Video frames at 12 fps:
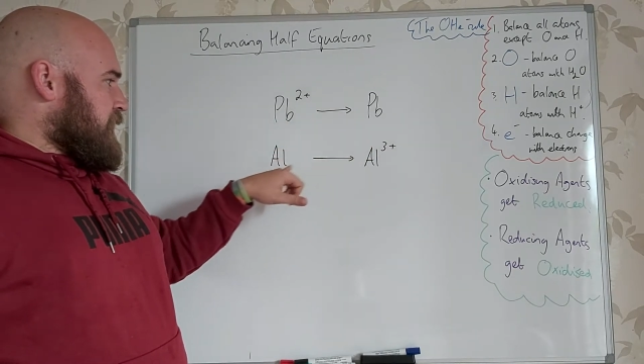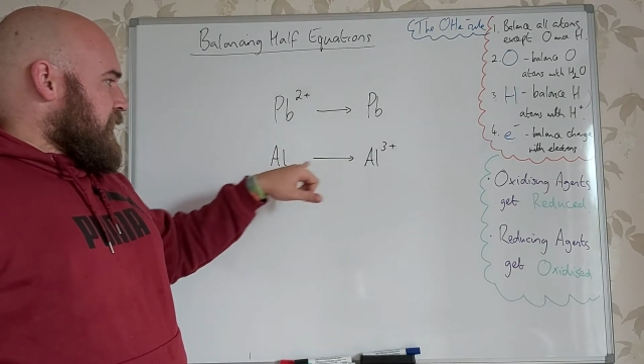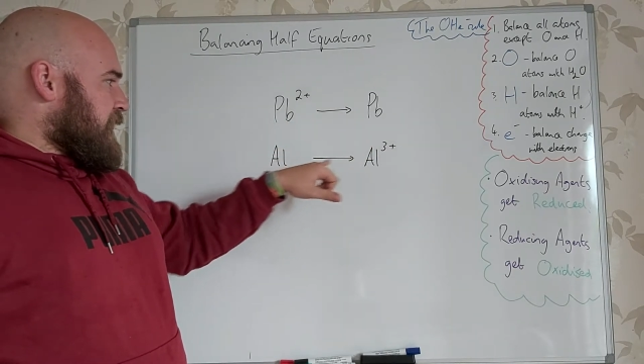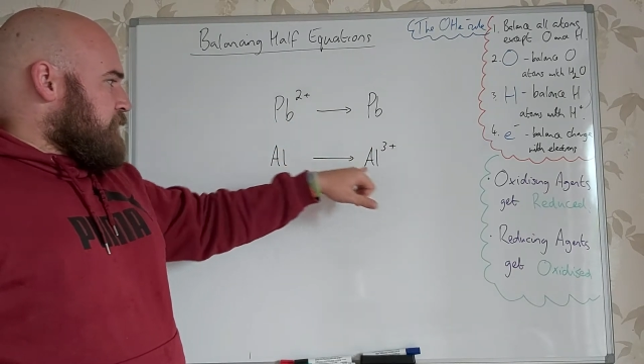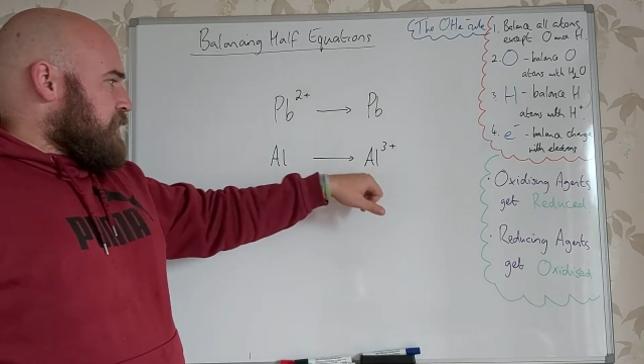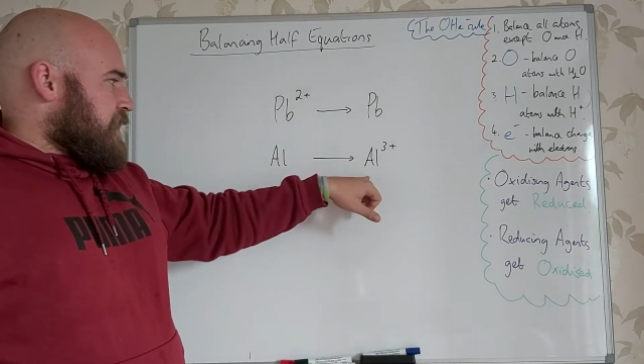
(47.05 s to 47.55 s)

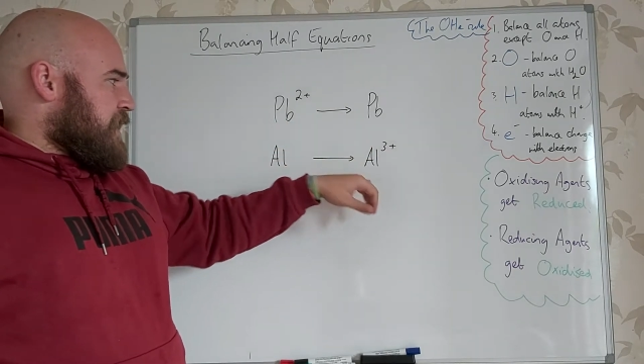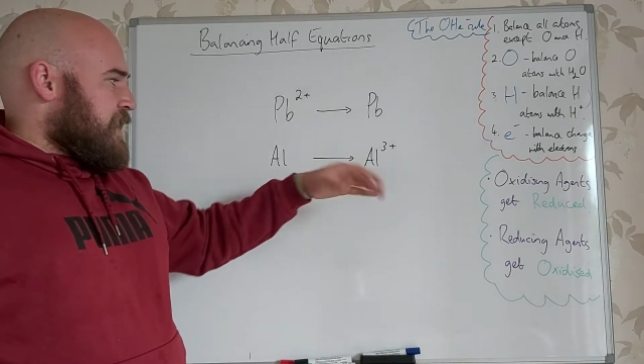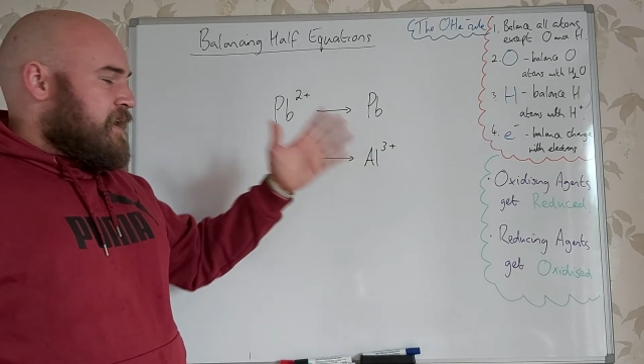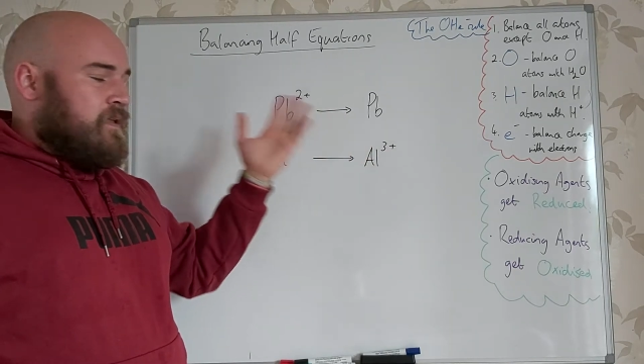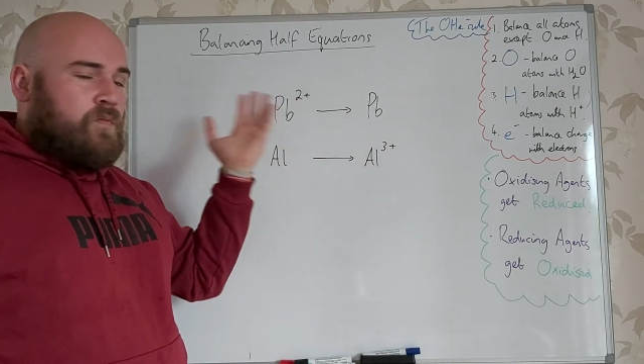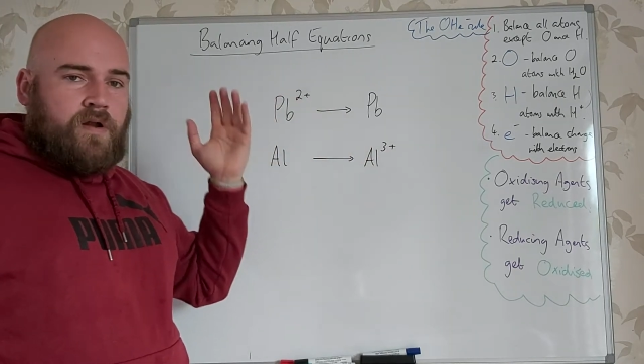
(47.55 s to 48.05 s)
AL with
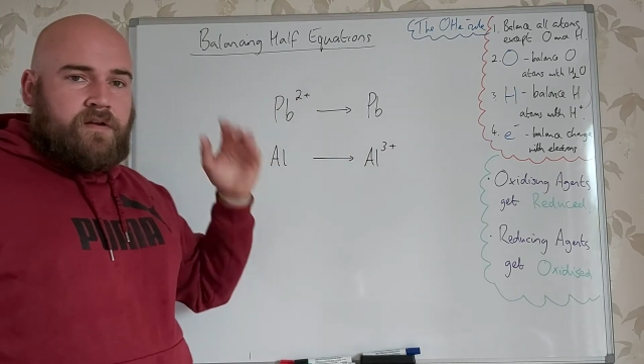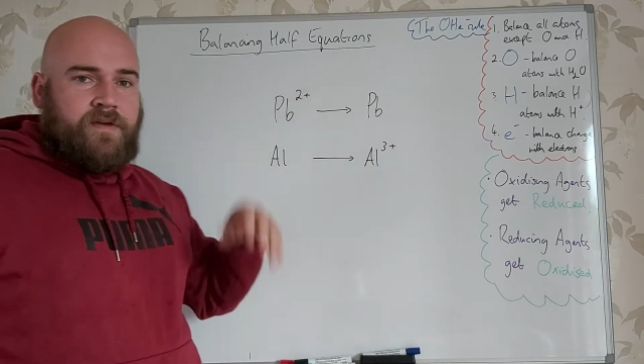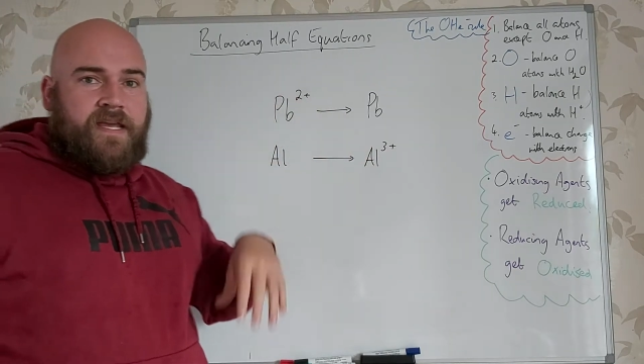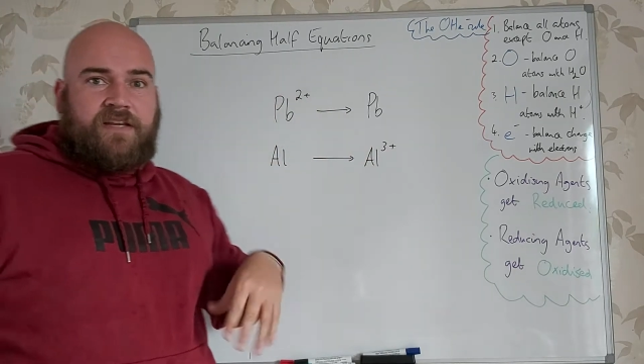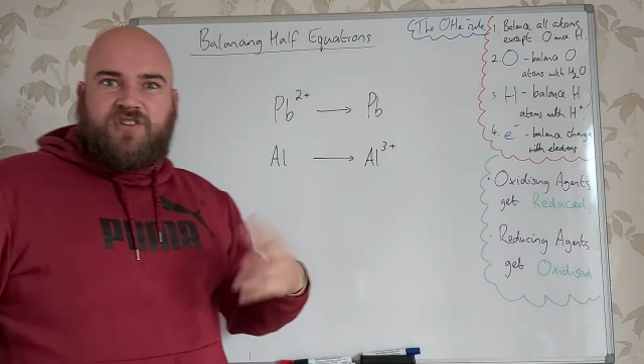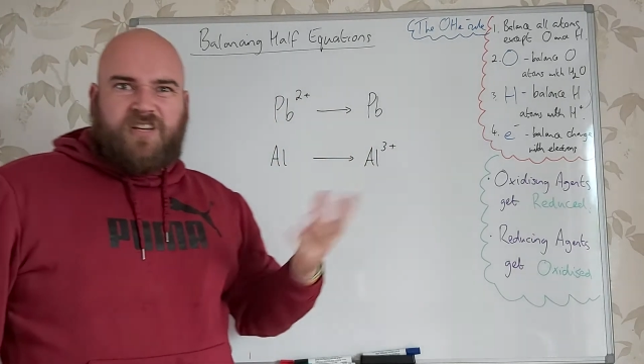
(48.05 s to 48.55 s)
AL, one of
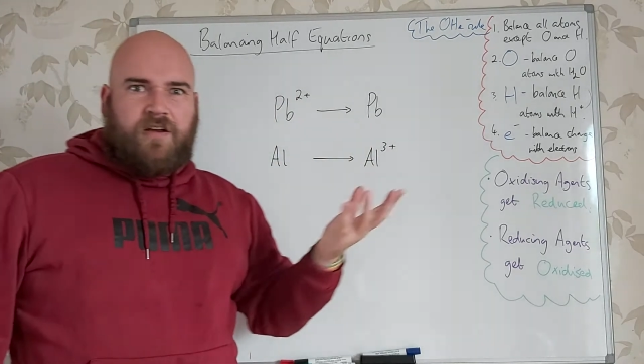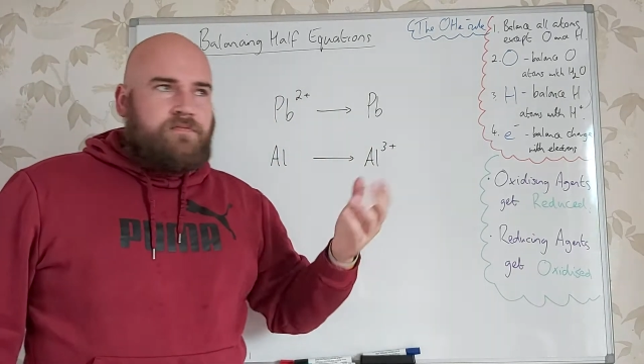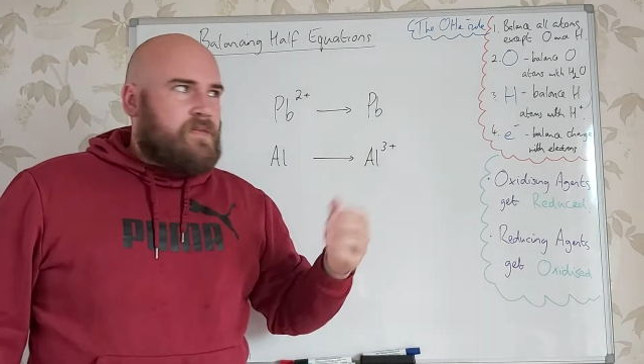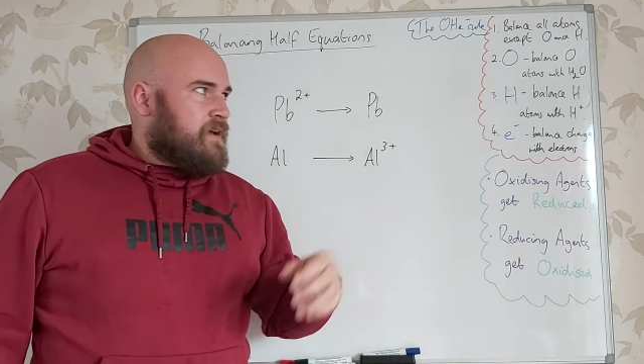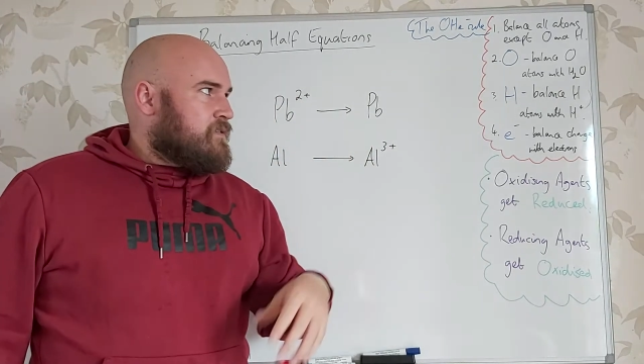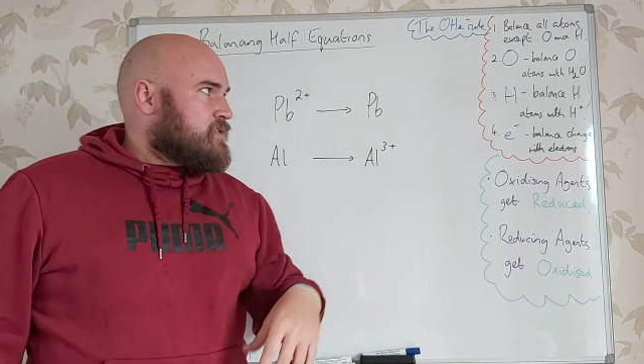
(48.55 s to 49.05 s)
each, so
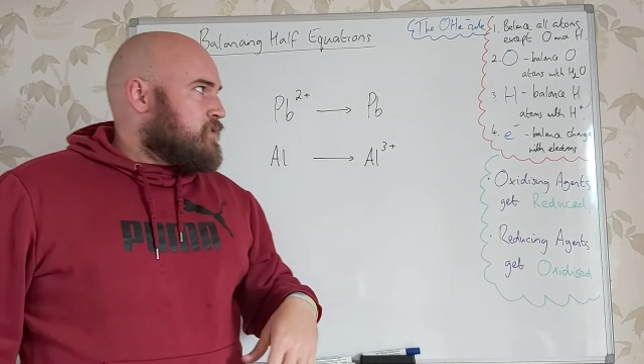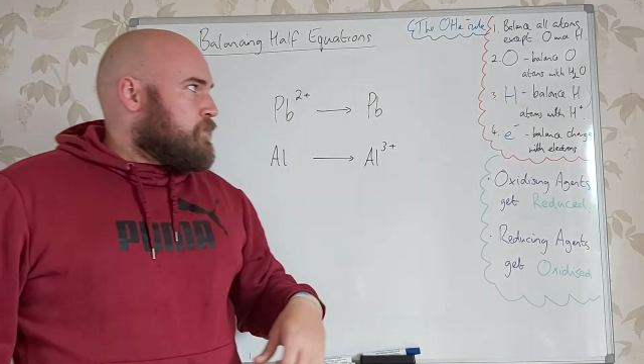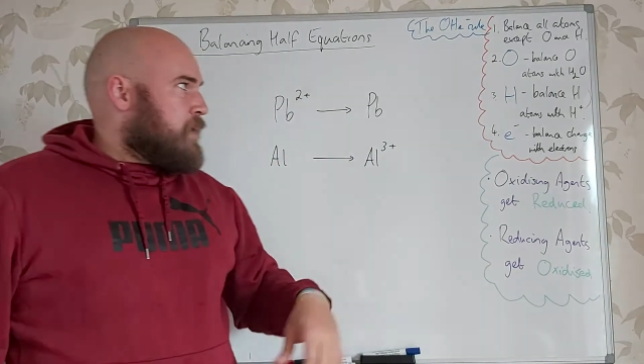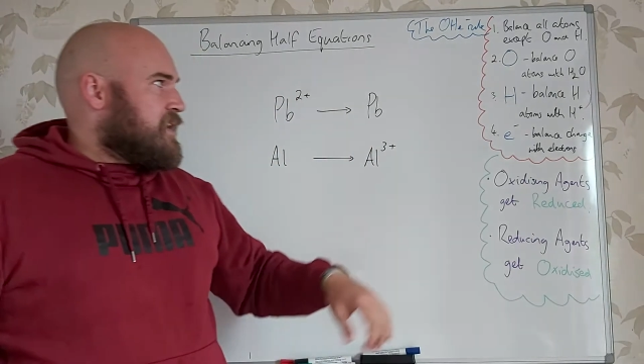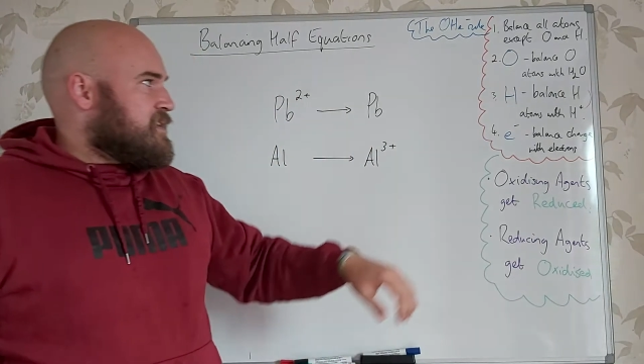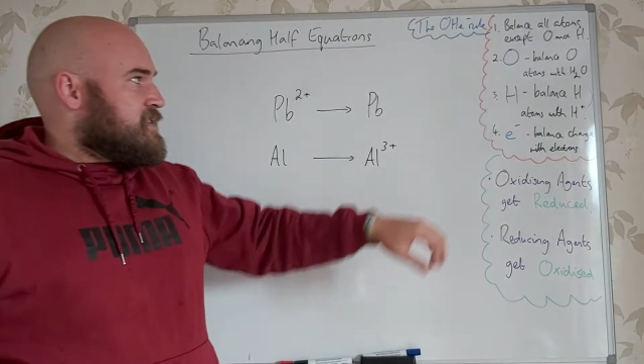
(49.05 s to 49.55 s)
there it's all
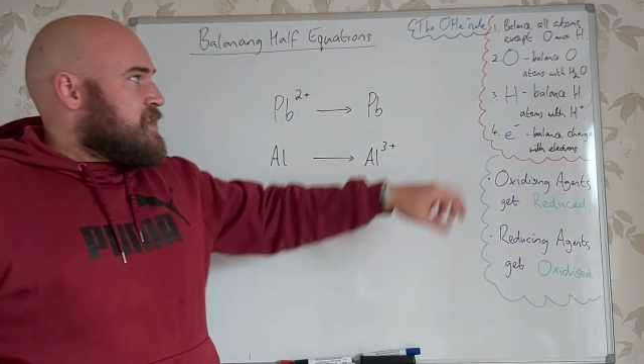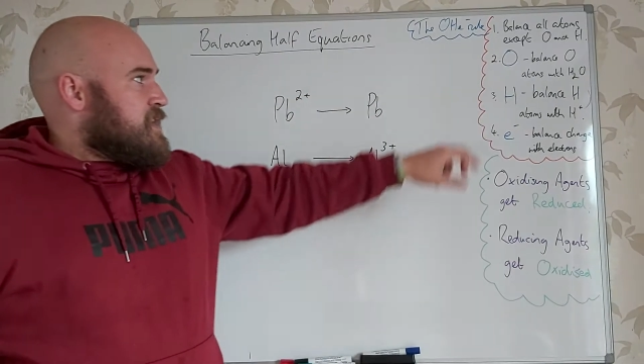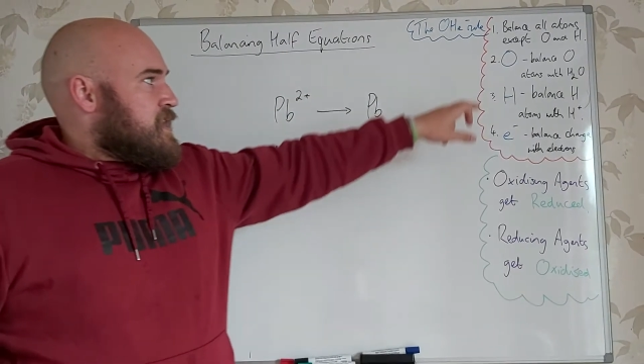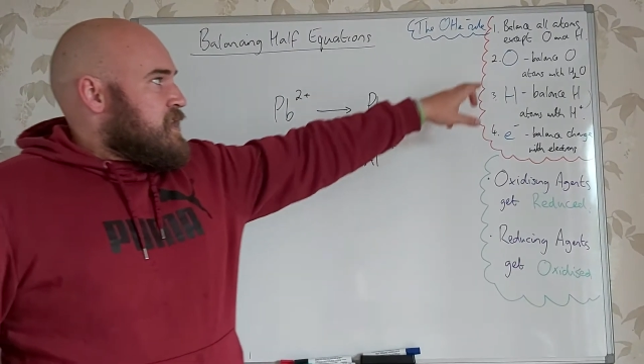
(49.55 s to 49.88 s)
balanced.